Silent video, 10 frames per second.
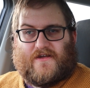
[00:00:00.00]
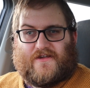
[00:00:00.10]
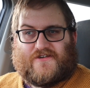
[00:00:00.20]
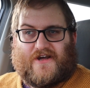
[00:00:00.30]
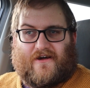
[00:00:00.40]

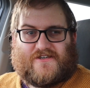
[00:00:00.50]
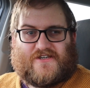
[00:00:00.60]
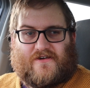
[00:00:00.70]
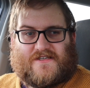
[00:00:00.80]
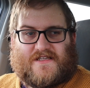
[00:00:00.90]
your charge
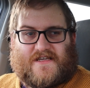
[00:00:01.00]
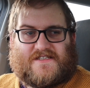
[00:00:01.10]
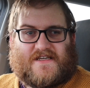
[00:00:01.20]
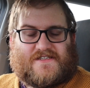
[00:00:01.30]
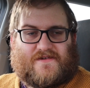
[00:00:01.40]
costs like
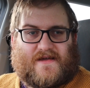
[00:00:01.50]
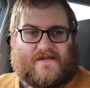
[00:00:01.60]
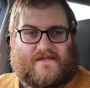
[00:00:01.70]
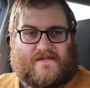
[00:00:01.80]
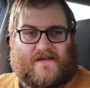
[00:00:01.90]

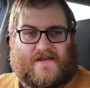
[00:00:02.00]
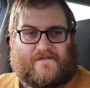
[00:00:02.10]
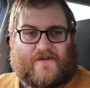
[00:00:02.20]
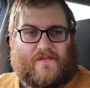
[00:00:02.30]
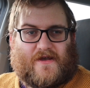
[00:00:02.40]
£6, and
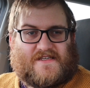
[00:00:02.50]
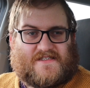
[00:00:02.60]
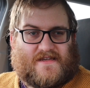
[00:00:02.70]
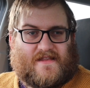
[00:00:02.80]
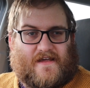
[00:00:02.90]
you've got money
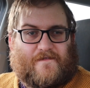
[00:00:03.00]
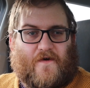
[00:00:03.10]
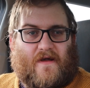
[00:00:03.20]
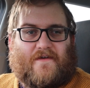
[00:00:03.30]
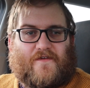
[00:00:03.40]
sitting in there
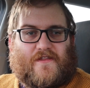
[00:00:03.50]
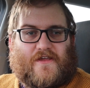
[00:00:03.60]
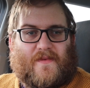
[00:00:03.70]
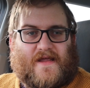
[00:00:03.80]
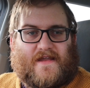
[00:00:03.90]
forever
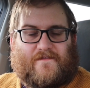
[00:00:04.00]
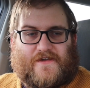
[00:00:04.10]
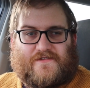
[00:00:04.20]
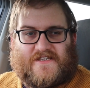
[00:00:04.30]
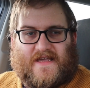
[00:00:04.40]
that you might never
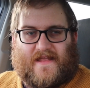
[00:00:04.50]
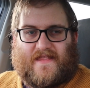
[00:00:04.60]
use again.